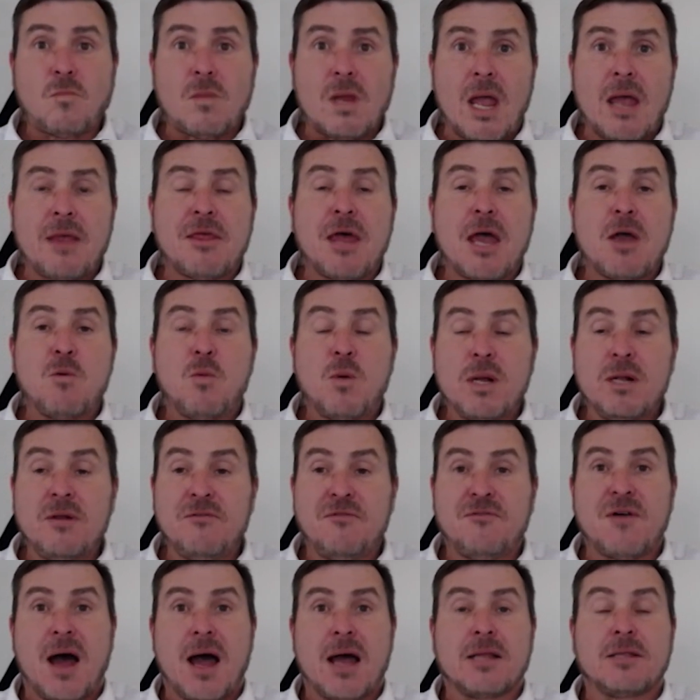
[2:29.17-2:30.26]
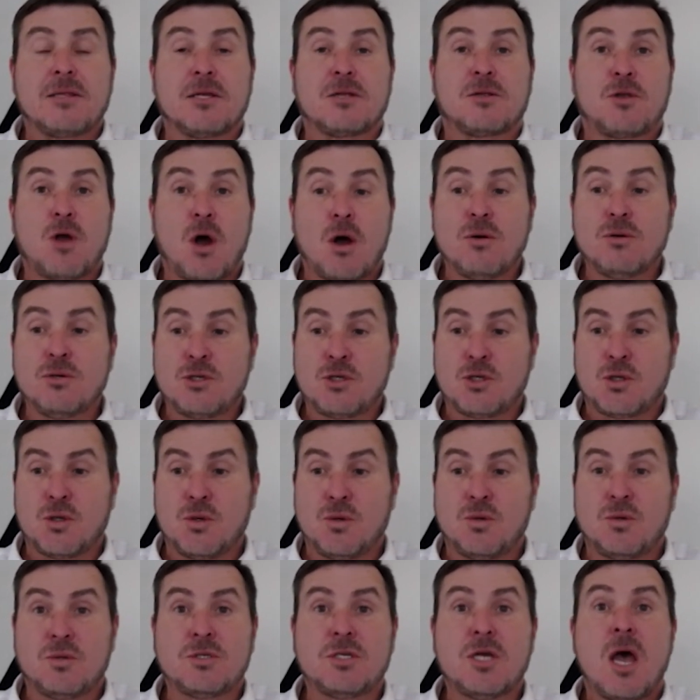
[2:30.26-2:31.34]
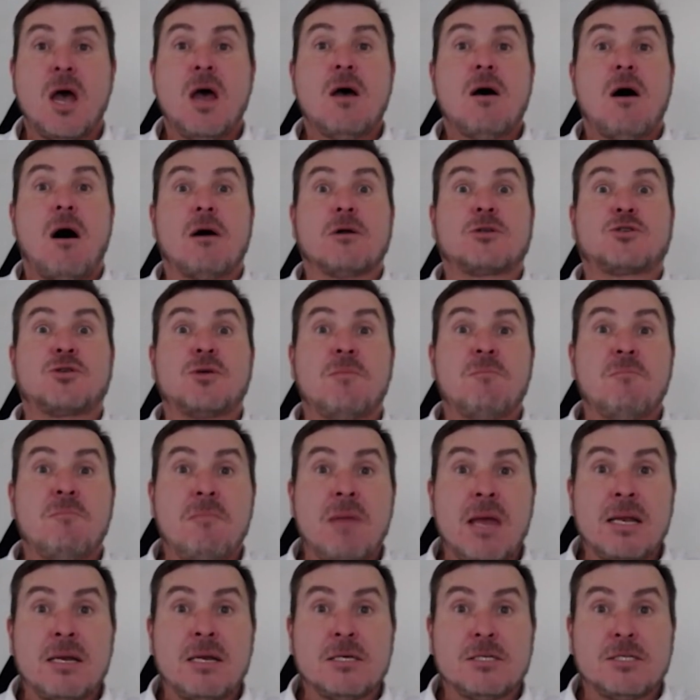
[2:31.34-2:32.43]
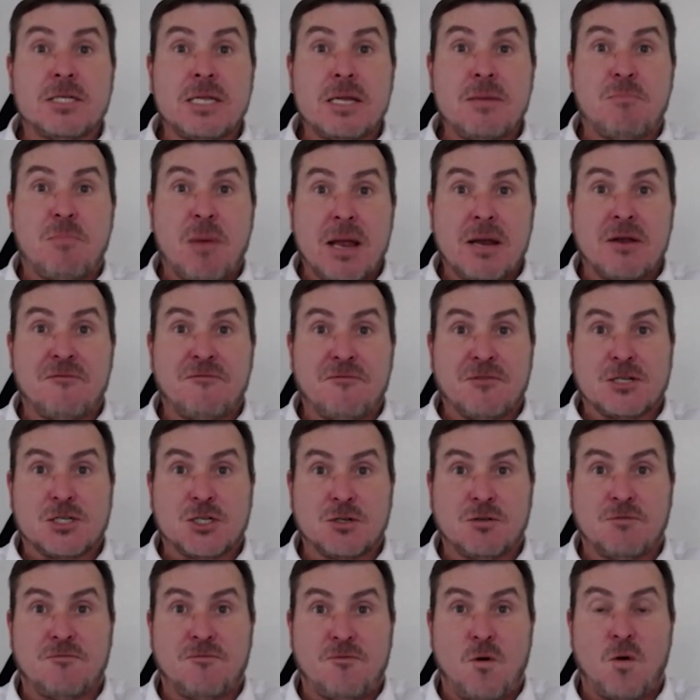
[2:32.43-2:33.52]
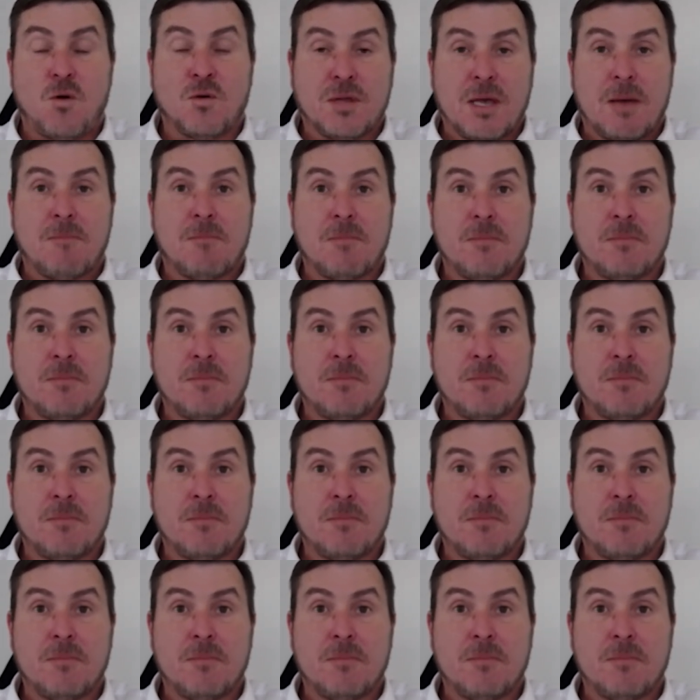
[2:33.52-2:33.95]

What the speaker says: and they will find that those tools are tremendously beneficial for them.